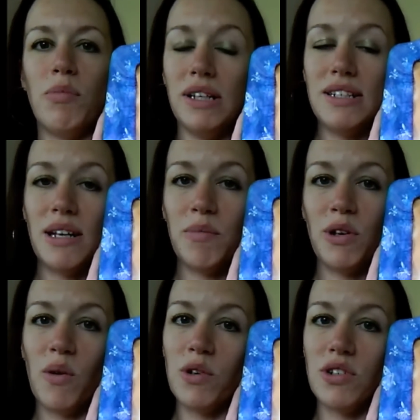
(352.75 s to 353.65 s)
please let
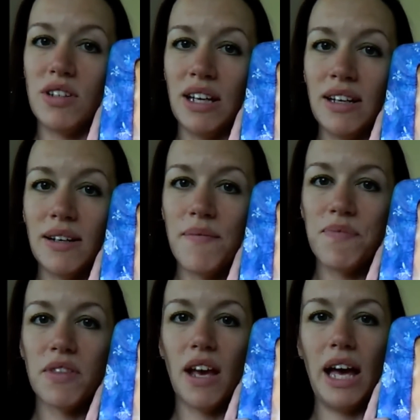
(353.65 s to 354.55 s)
me know what you think,
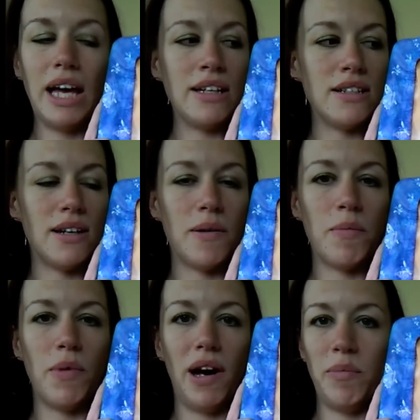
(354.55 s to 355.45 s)
and
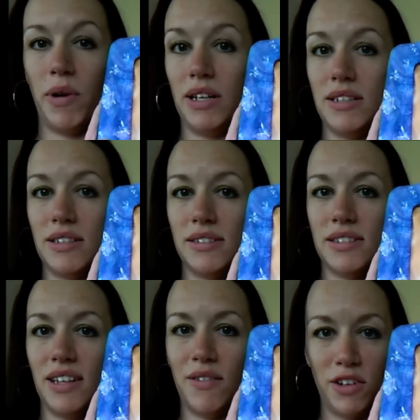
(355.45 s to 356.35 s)
I might
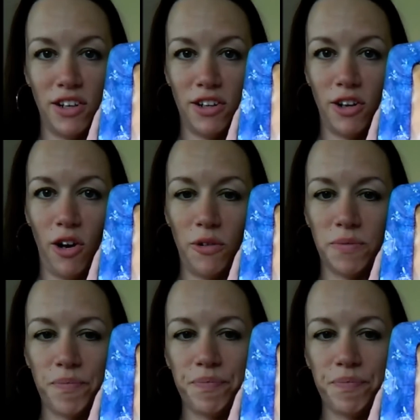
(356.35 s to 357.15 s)
give it another go.